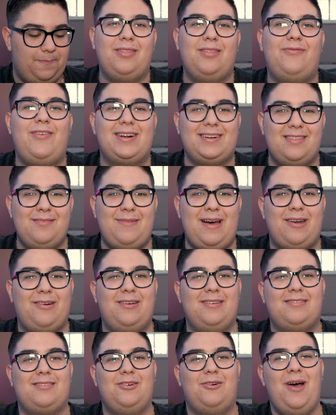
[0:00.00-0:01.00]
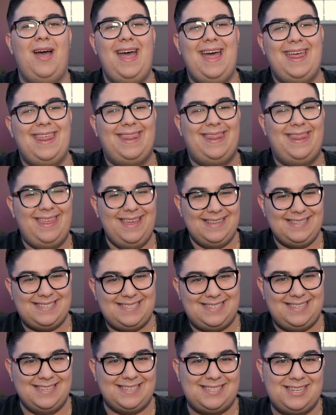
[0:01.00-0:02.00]
The fact of the matter is though, this
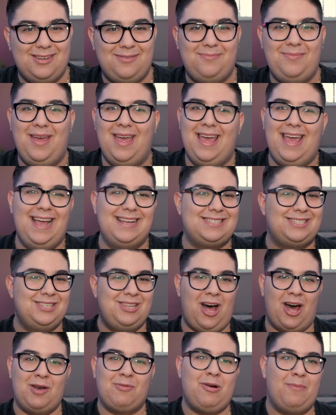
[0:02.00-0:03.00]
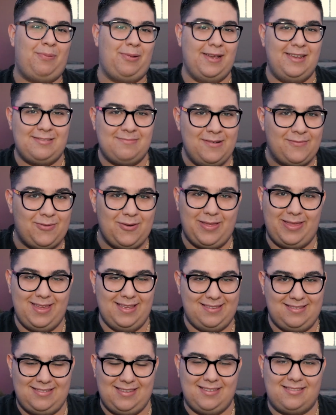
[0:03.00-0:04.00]
system is not a replacement for
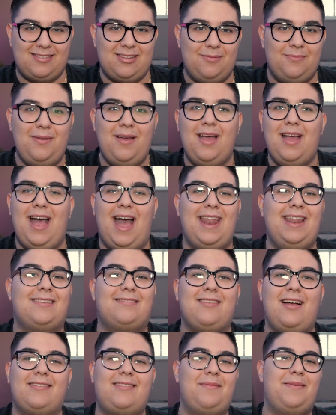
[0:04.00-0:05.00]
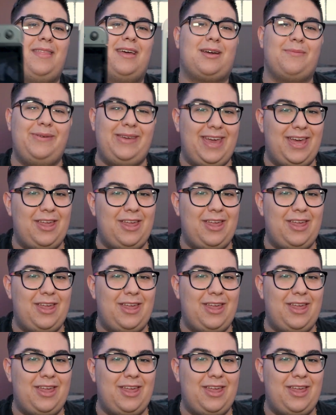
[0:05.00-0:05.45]
this system, and it's not something that can be